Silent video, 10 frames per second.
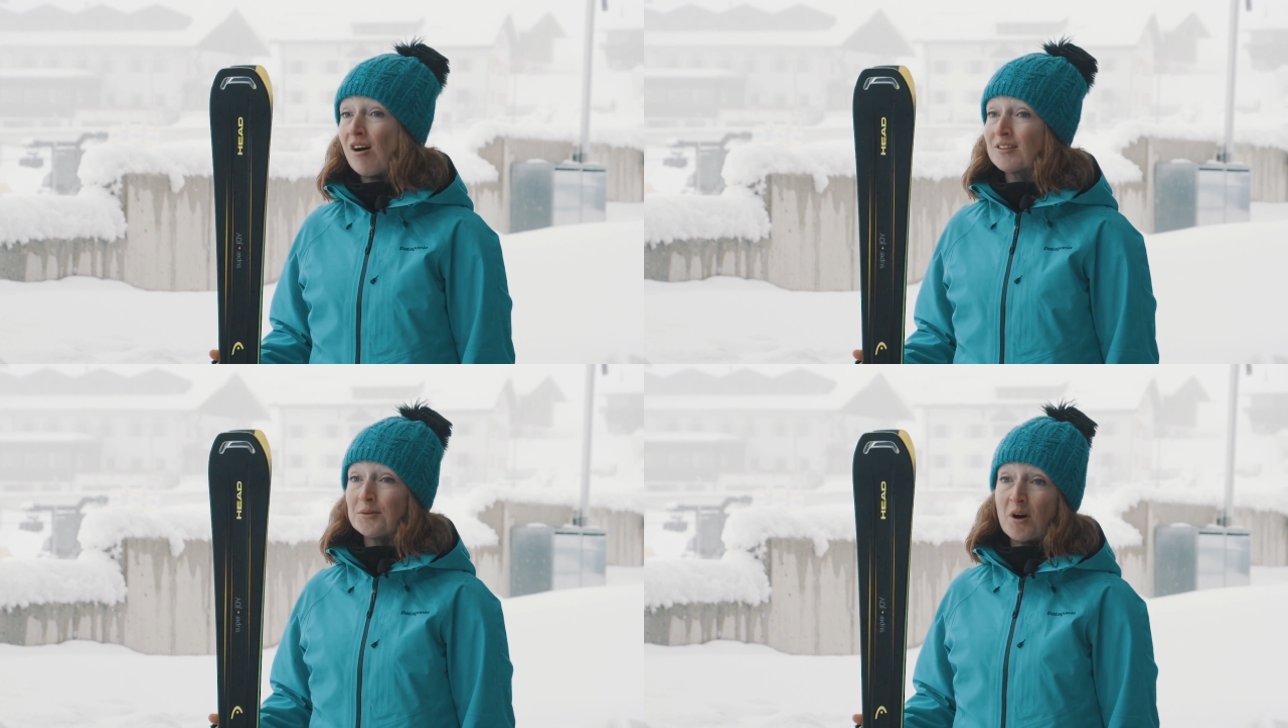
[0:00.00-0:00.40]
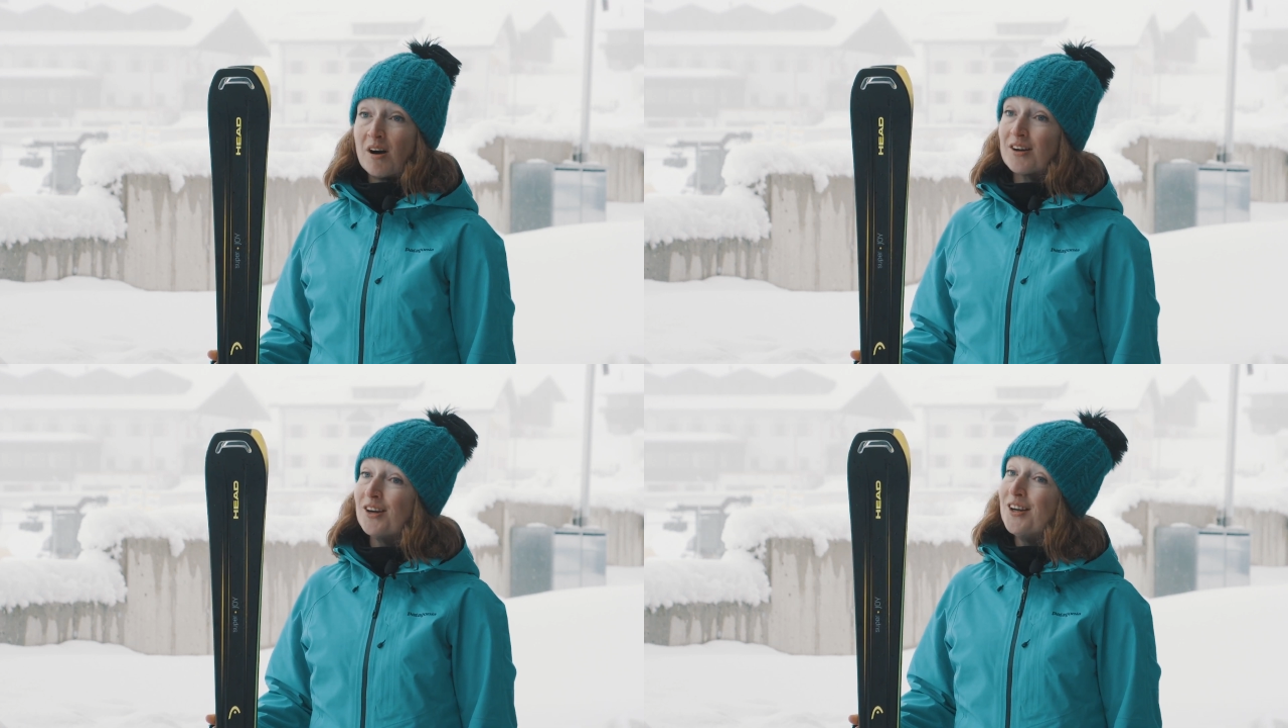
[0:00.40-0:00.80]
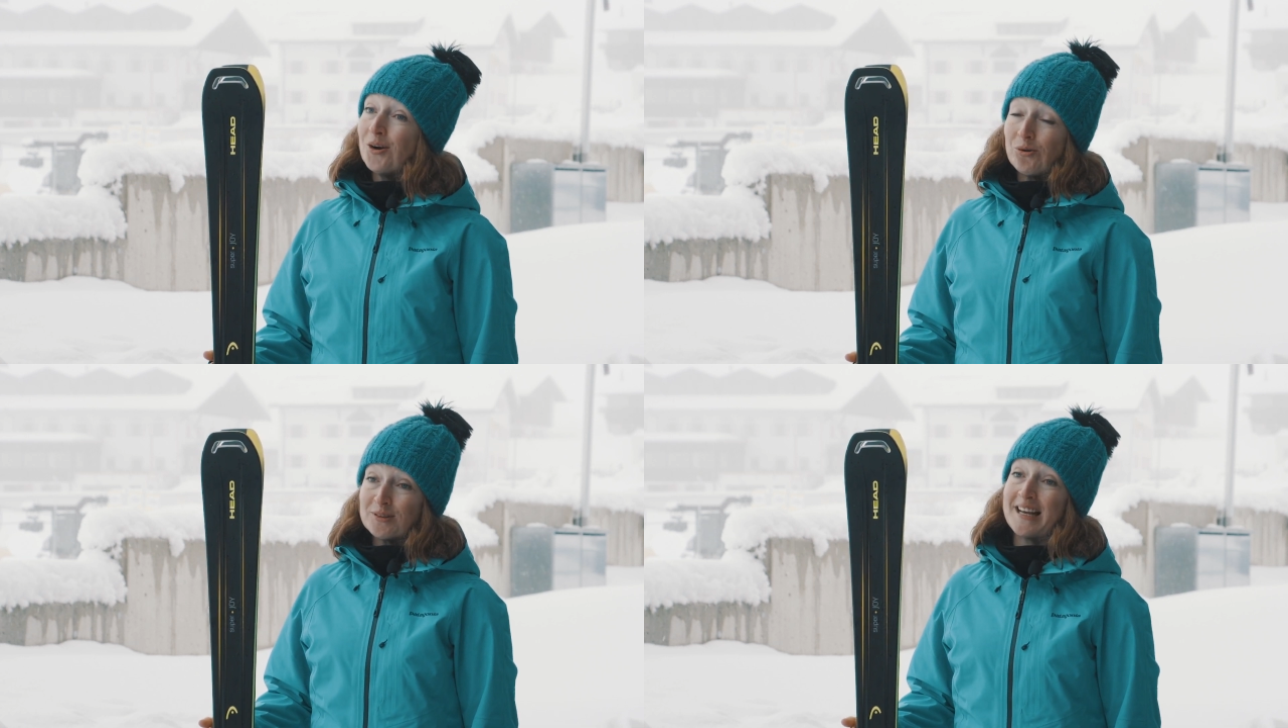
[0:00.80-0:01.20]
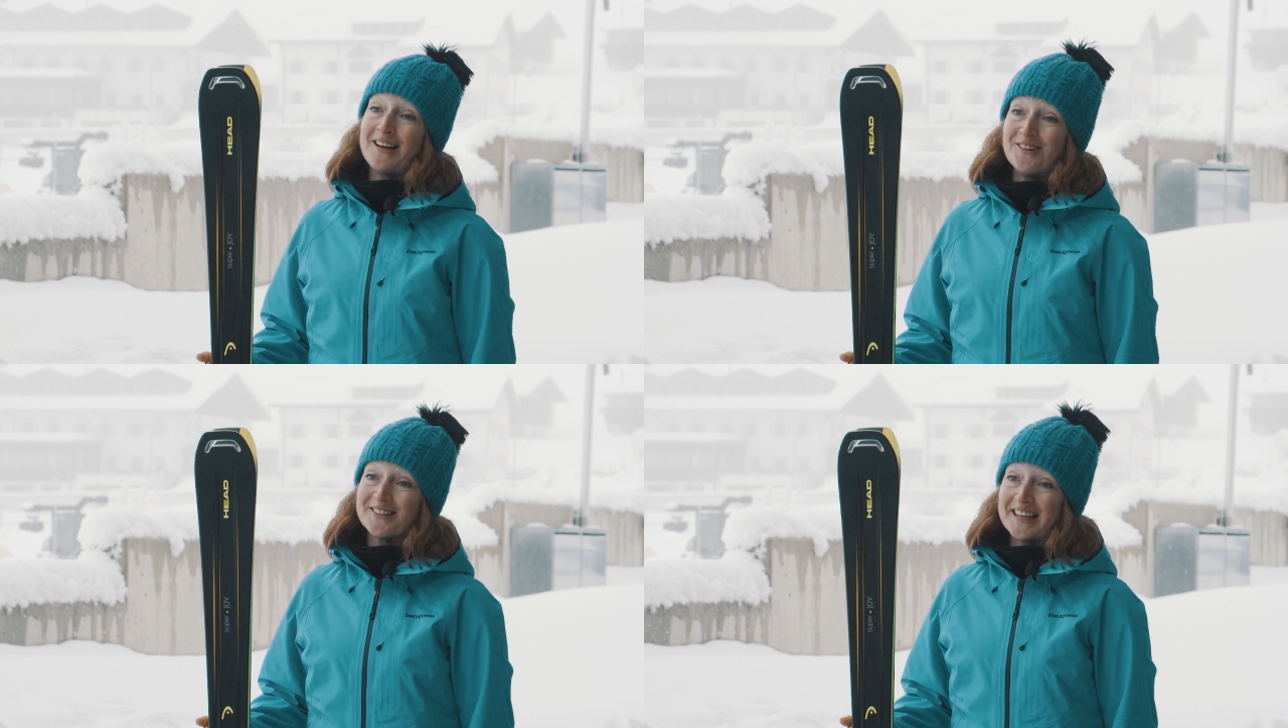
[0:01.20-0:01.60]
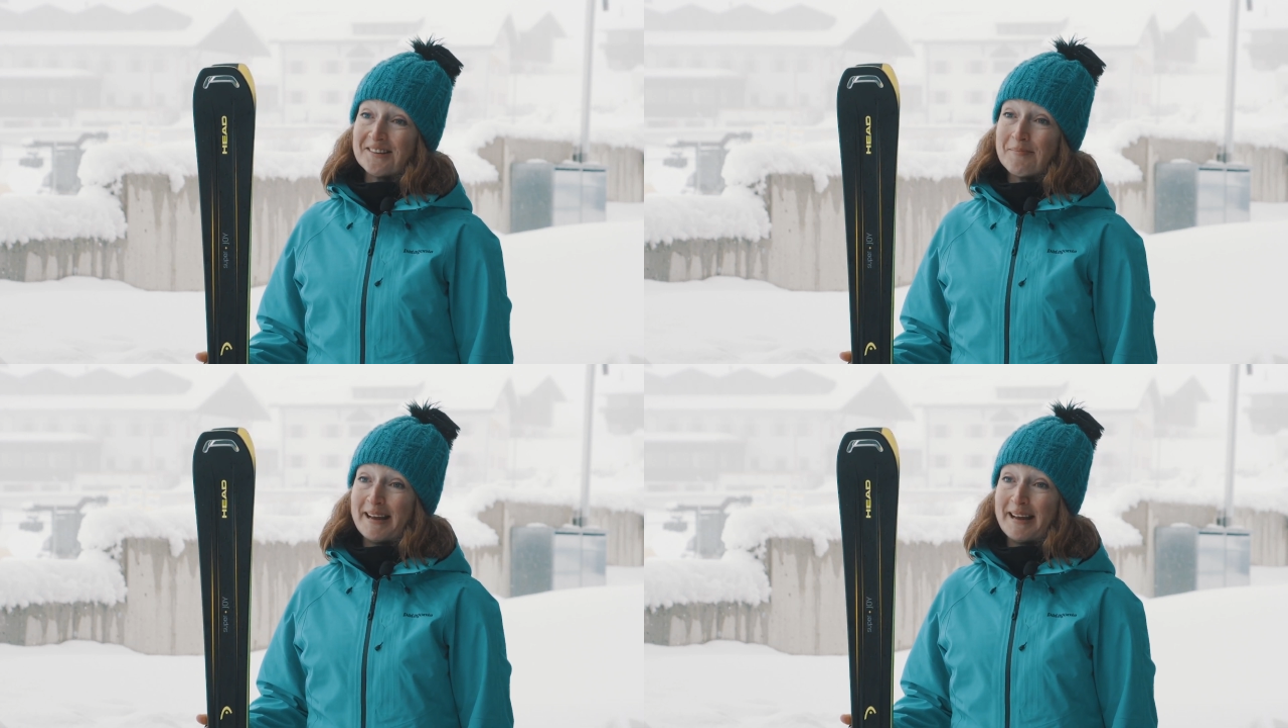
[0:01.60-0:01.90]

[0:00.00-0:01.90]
arc to arc all day long down the